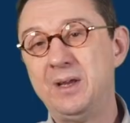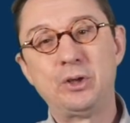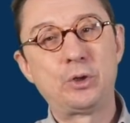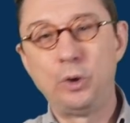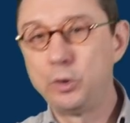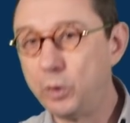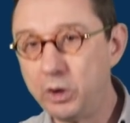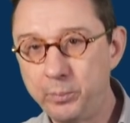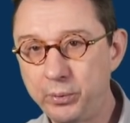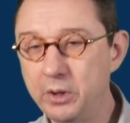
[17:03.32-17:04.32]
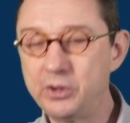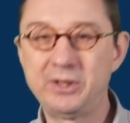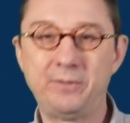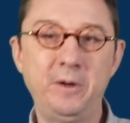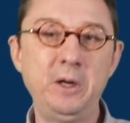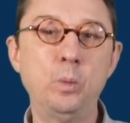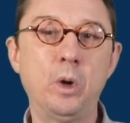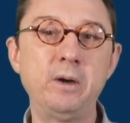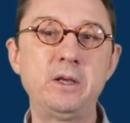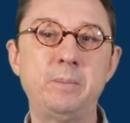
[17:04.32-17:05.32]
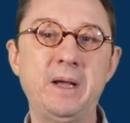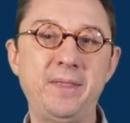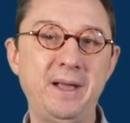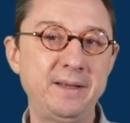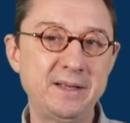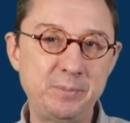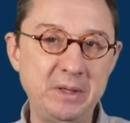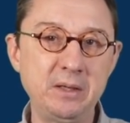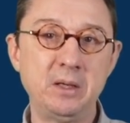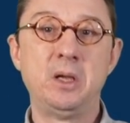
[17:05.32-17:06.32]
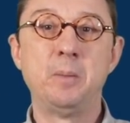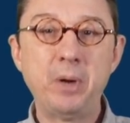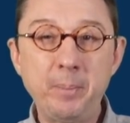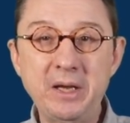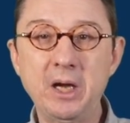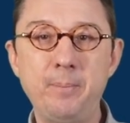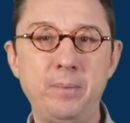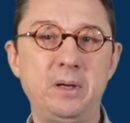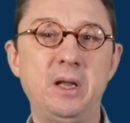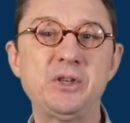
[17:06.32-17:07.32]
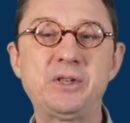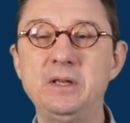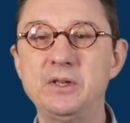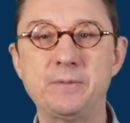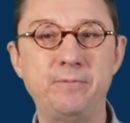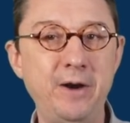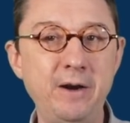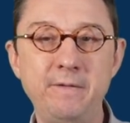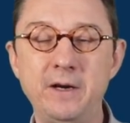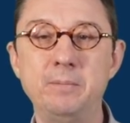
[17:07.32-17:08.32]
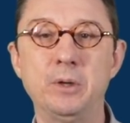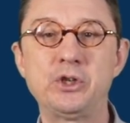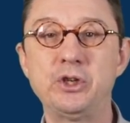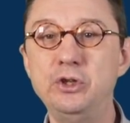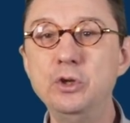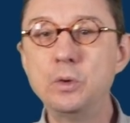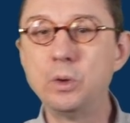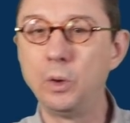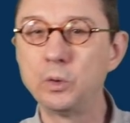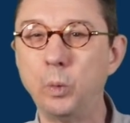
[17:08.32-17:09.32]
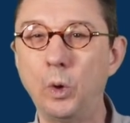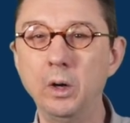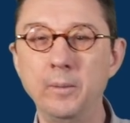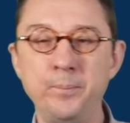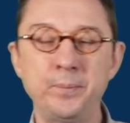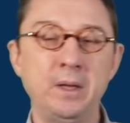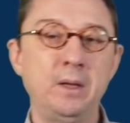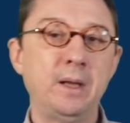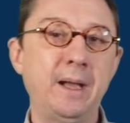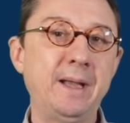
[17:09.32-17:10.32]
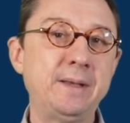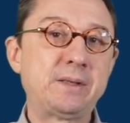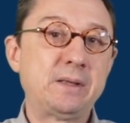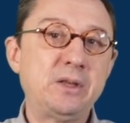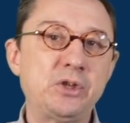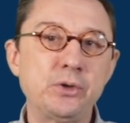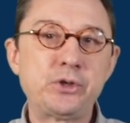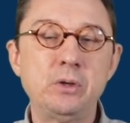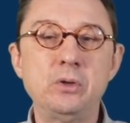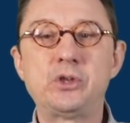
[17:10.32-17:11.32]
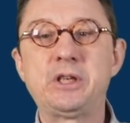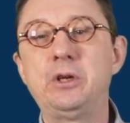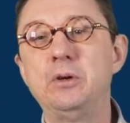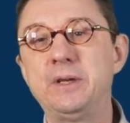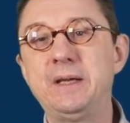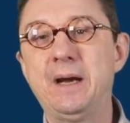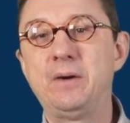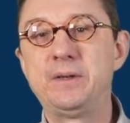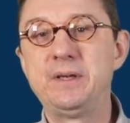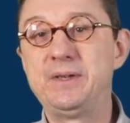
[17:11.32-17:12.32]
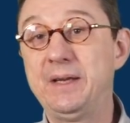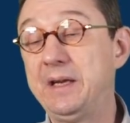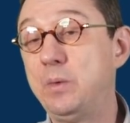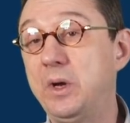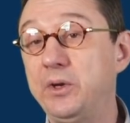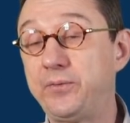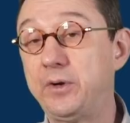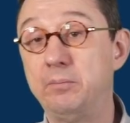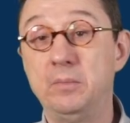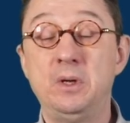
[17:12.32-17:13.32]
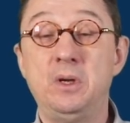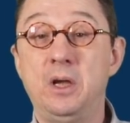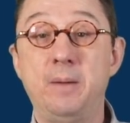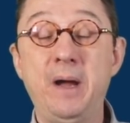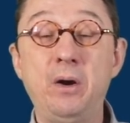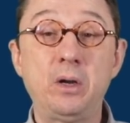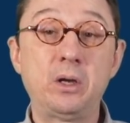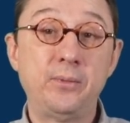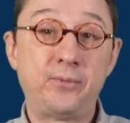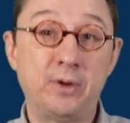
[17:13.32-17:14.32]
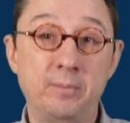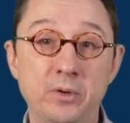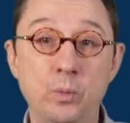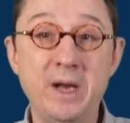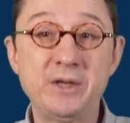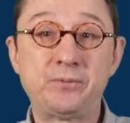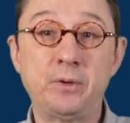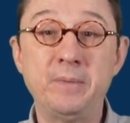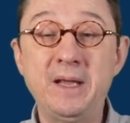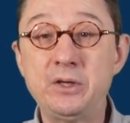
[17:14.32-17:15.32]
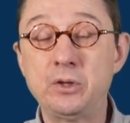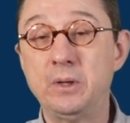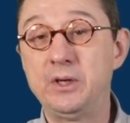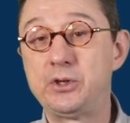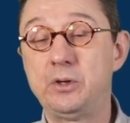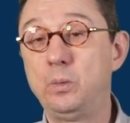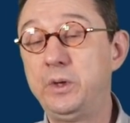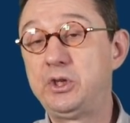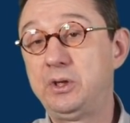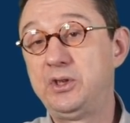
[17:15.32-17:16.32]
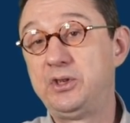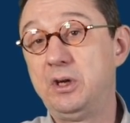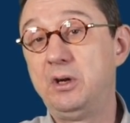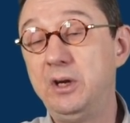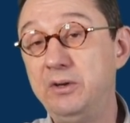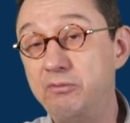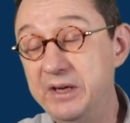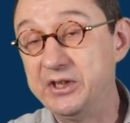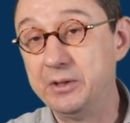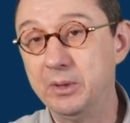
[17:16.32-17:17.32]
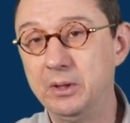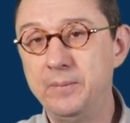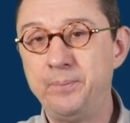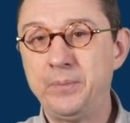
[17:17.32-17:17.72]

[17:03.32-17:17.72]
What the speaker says: The Cold War approach, they're very worried about that. That's been popping up the last years very, very much, the new Cold War. And there's also security guarantees that they want from America, from the West, from NATO, and so on, which is not unreasonable.